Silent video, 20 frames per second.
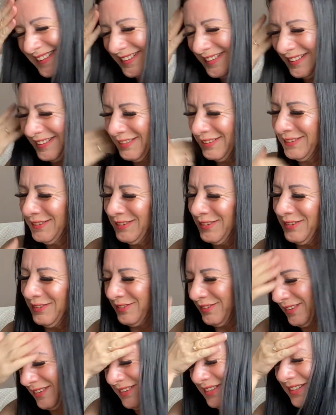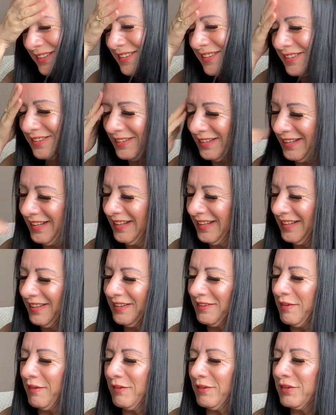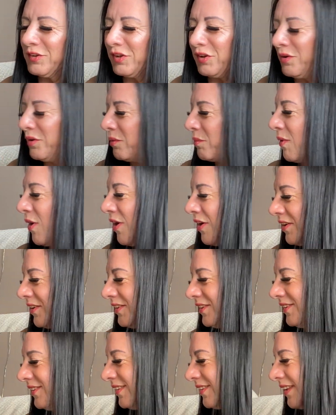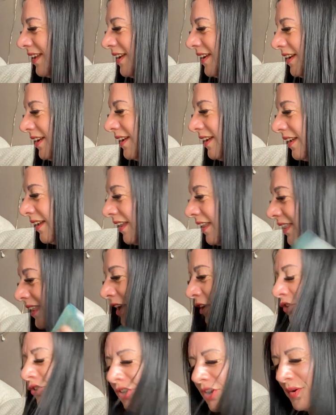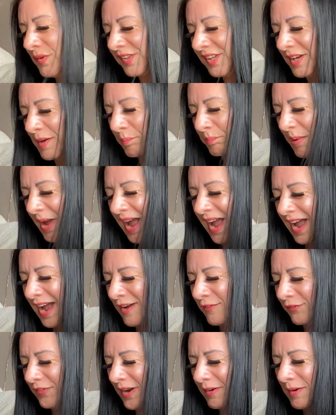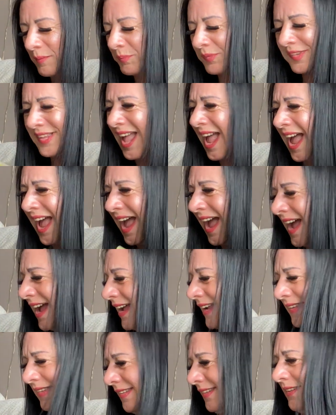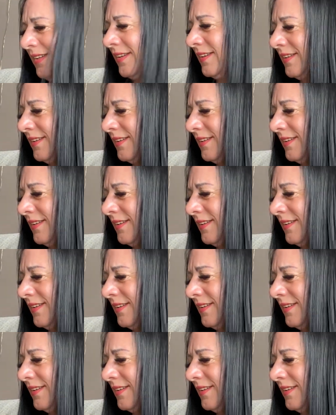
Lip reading: Oh, it's just like 2 Wands. They're choosing a path. They're obsessed.